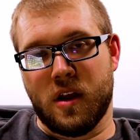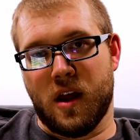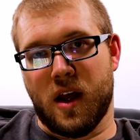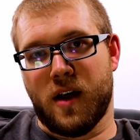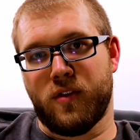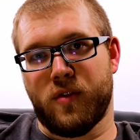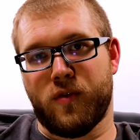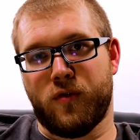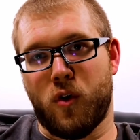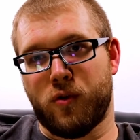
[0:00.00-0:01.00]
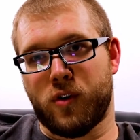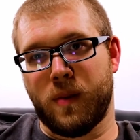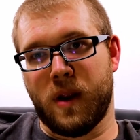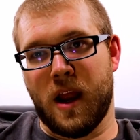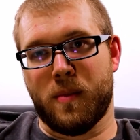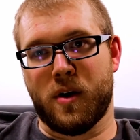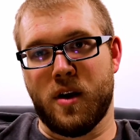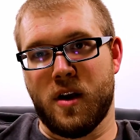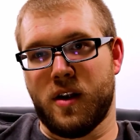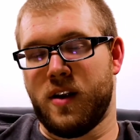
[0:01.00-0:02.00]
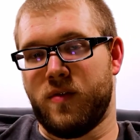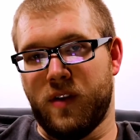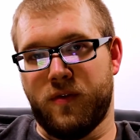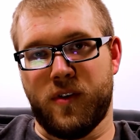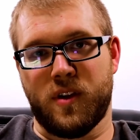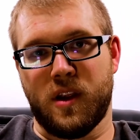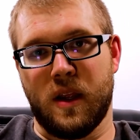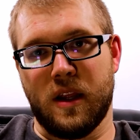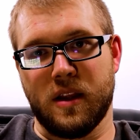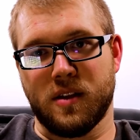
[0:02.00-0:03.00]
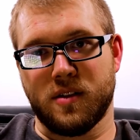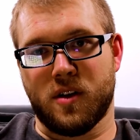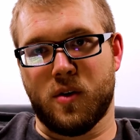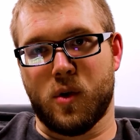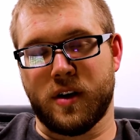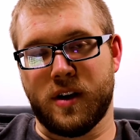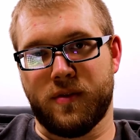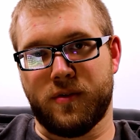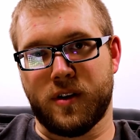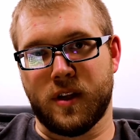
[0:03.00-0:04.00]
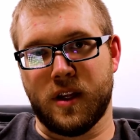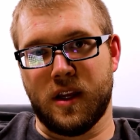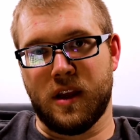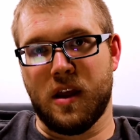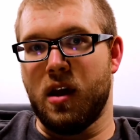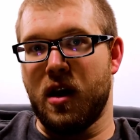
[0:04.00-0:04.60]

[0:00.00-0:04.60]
If you have a full frame camera, Nifty 50 is going to work differently.